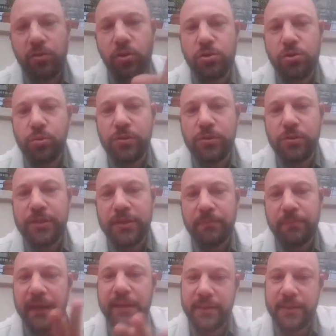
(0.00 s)
Those
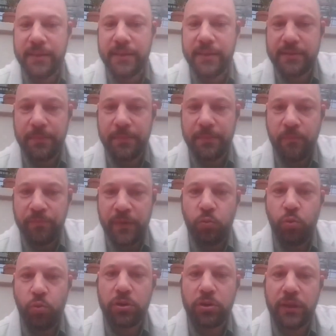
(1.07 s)
tools exist.
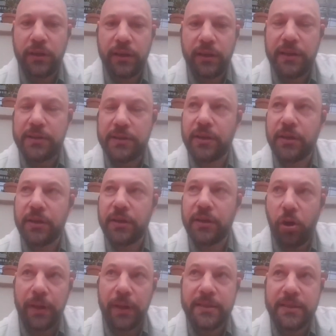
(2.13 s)
What is
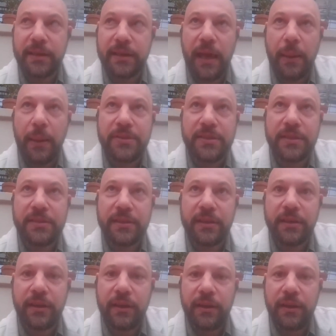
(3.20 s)
complex sometimes is